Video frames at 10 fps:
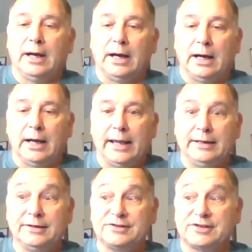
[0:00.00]
uh,
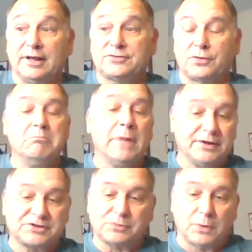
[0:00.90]
and it is a
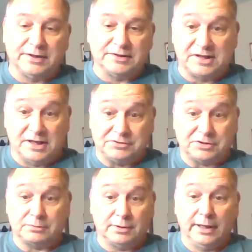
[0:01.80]
tremendous way to
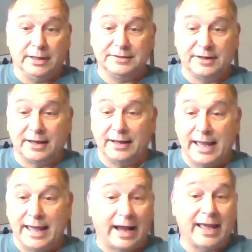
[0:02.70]
teach. And
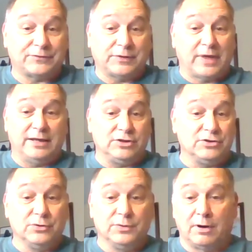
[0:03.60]
and I have to thank
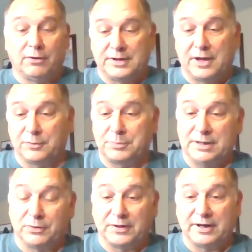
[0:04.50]
you and all the other
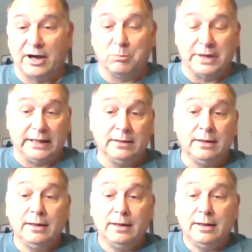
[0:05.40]
people that helped me
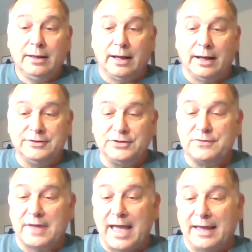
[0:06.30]

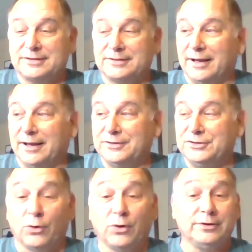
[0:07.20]
do that.
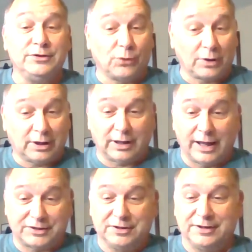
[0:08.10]
your your
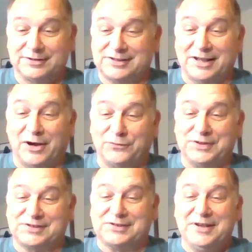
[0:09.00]
collection itself
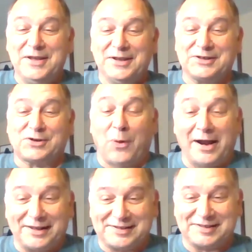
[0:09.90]
is
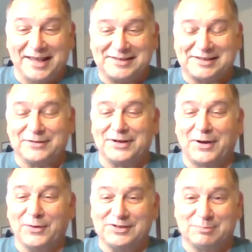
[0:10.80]
quite extensive. It
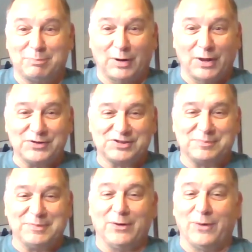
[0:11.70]
always blows
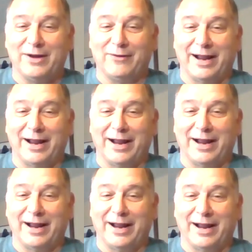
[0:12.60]
me away. Right now,
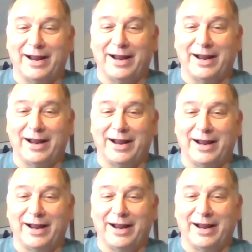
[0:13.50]
I'm kind of looking at
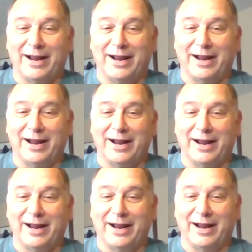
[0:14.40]
the thing
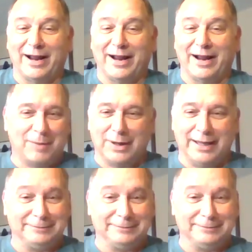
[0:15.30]
behind you, and I'm like.